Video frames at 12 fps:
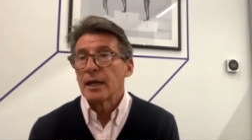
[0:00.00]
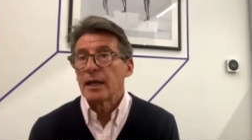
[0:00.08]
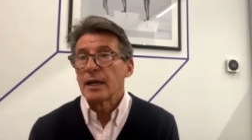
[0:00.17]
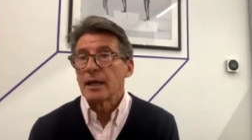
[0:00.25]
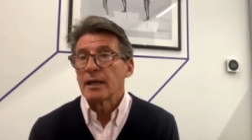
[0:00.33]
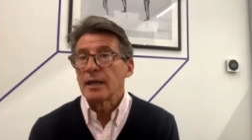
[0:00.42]

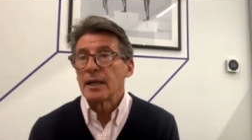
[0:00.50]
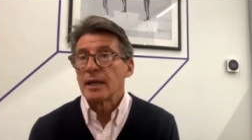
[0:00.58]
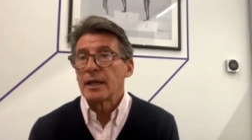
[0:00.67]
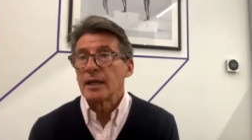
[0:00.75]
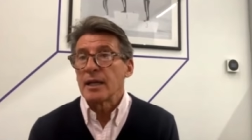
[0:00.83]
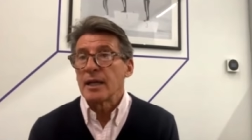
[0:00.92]
uh,
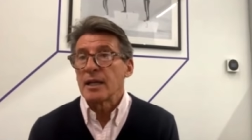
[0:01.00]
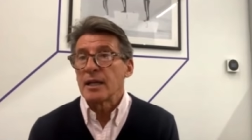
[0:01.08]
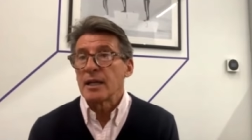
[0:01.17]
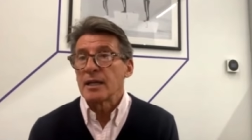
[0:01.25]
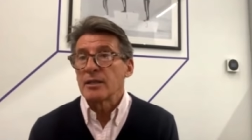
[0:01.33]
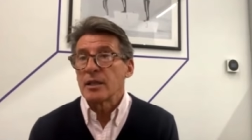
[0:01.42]

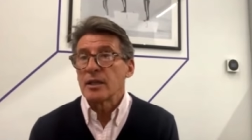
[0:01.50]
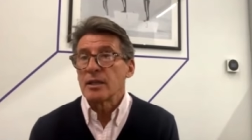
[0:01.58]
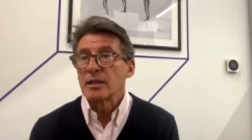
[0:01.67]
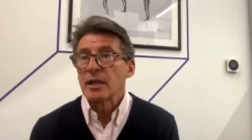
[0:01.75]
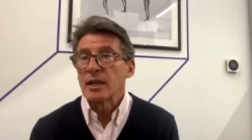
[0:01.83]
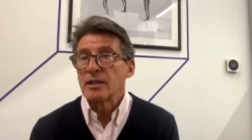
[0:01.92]
in,
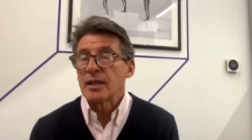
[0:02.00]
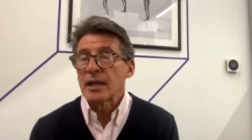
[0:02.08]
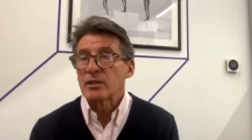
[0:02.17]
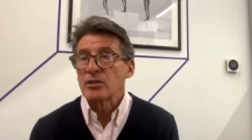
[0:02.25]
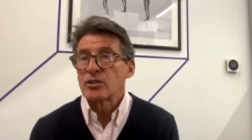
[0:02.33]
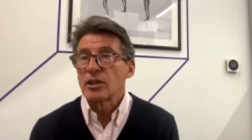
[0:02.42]
in in
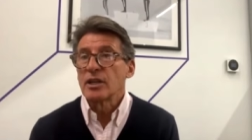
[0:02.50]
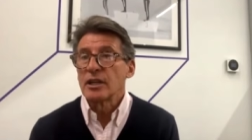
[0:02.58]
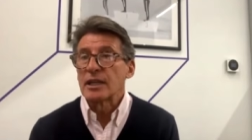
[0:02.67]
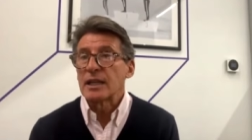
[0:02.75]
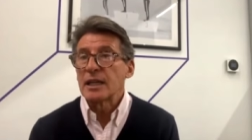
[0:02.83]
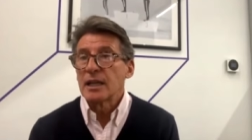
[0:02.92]
that
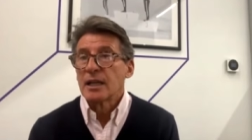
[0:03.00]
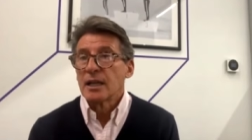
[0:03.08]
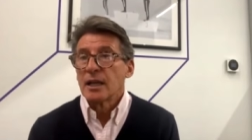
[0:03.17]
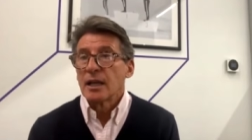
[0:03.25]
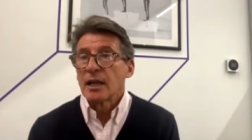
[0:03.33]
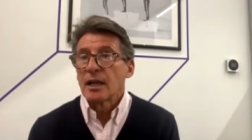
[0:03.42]
journey.
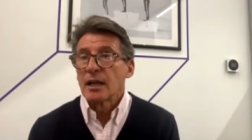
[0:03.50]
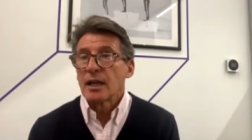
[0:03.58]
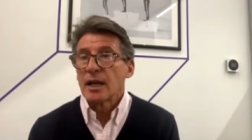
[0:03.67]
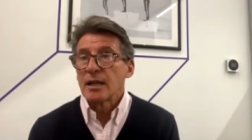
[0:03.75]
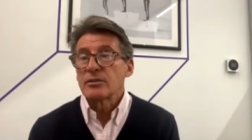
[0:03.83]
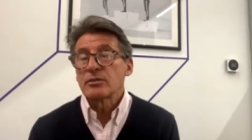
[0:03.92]
Uh,
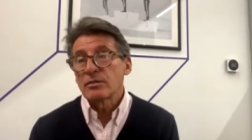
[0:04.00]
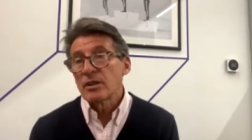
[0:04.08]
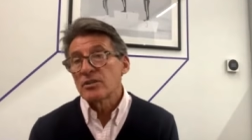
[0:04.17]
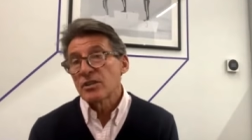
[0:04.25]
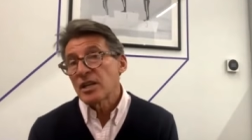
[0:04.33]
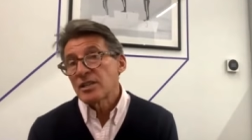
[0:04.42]
and
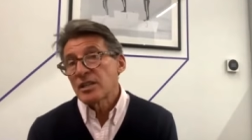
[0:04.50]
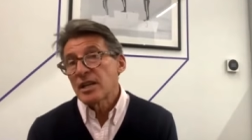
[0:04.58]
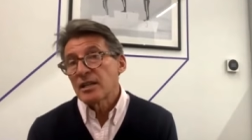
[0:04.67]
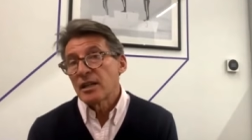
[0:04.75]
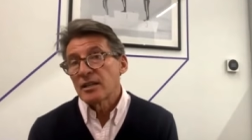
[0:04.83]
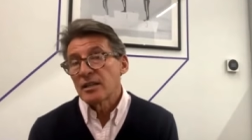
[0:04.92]
as I
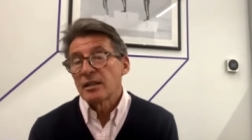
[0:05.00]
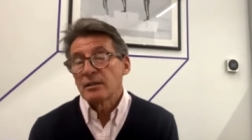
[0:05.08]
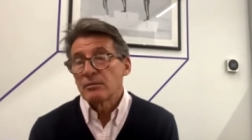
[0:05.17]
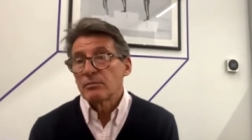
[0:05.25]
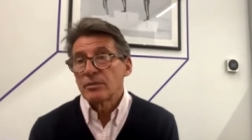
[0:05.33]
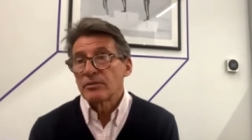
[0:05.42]
said, I
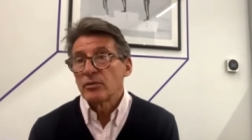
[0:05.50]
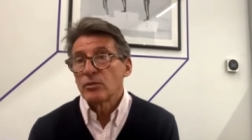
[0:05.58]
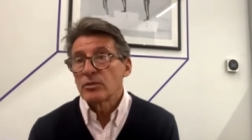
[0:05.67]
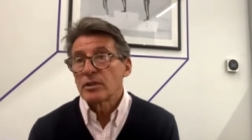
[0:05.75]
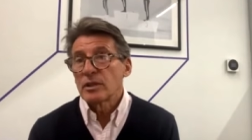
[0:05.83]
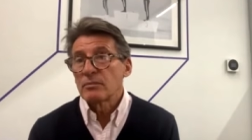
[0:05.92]
think
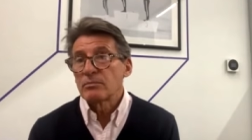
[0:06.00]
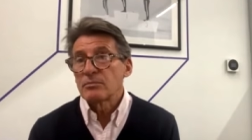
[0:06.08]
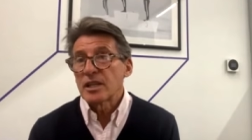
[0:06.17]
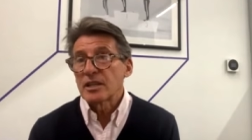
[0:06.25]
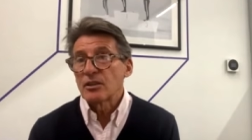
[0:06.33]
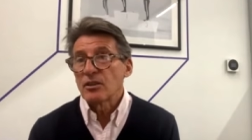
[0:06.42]
before the
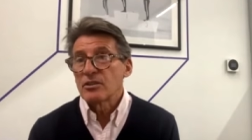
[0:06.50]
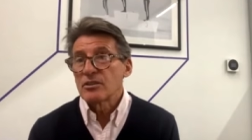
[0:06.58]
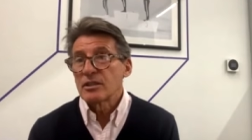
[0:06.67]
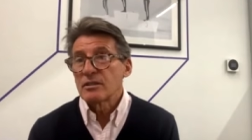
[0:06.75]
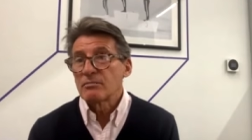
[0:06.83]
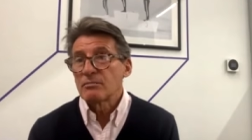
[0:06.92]

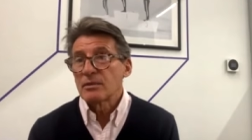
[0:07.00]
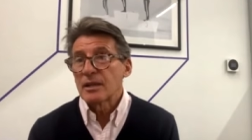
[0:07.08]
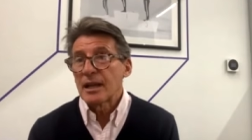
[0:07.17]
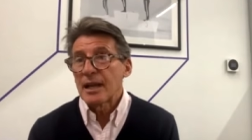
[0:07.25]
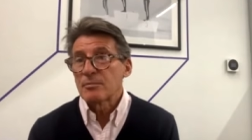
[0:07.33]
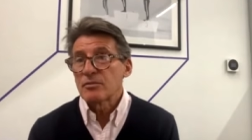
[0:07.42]
technology
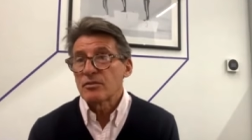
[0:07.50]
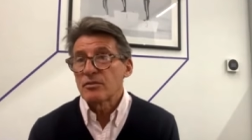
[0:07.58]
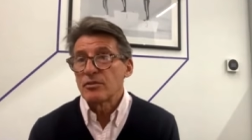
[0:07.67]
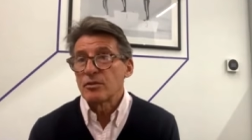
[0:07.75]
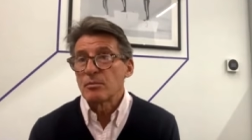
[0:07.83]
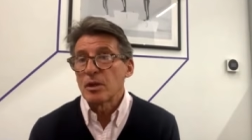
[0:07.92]
collapsed for
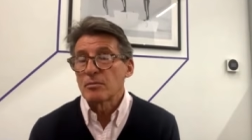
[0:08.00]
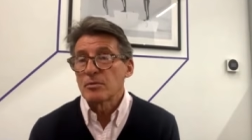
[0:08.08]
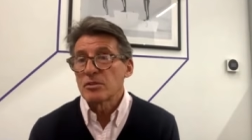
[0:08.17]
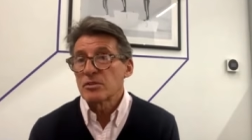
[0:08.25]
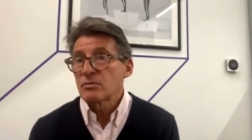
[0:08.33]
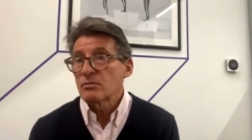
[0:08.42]
a few
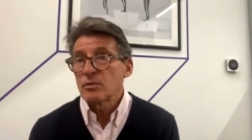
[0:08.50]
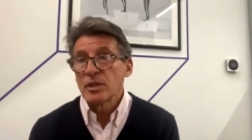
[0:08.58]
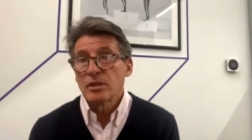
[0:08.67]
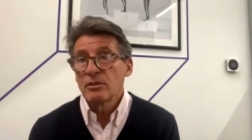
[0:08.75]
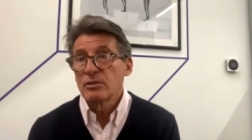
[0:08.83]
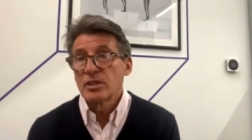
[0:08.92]
moments,
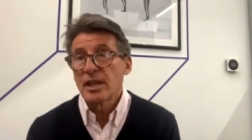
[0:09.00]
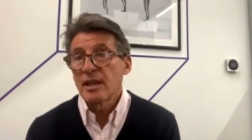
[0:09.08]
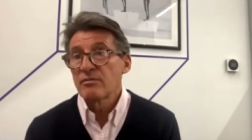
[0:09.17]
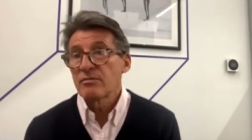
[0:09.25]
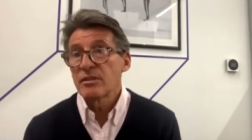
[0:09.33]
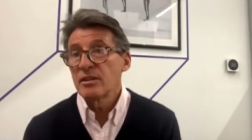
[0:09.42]
we're using
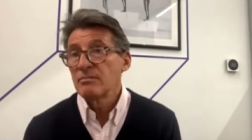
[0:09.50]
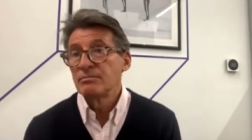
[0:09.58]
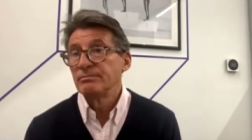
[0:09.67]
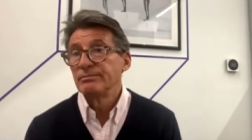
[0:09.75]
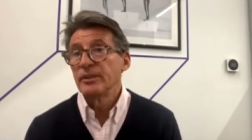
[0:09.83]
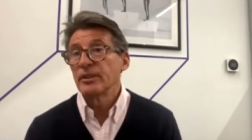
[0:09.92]

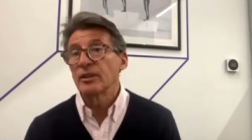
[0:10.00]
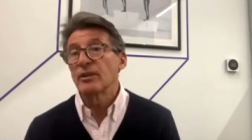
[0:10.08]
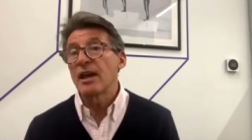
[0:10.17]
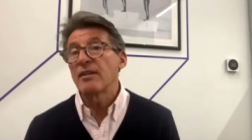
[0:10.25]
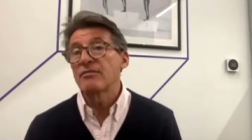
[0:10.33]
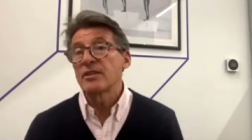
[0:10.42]
every you
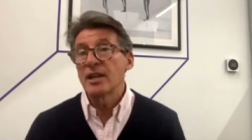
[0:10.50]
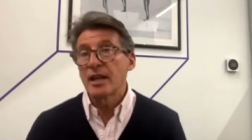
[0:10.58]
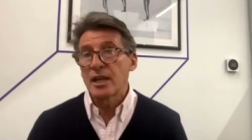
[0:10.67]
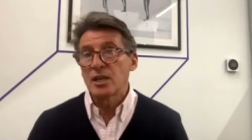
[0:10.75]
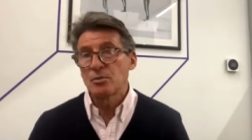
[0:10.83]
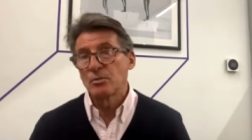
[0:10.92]
know every
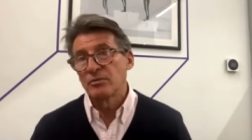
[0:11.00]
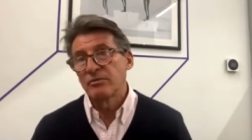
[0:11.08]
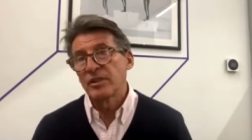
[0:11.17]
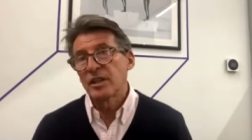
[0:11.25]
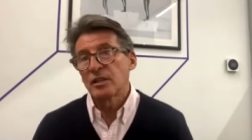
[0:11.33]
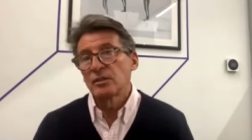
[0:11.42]

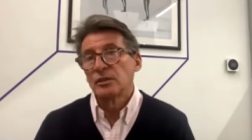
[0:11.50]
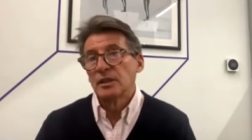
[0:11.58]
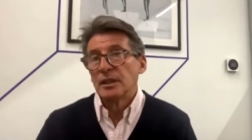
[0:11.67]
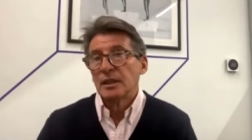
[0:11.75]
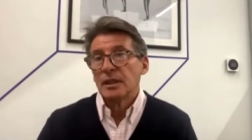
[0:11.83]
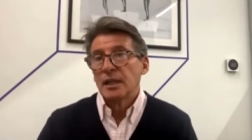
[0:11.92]
engagement vehicle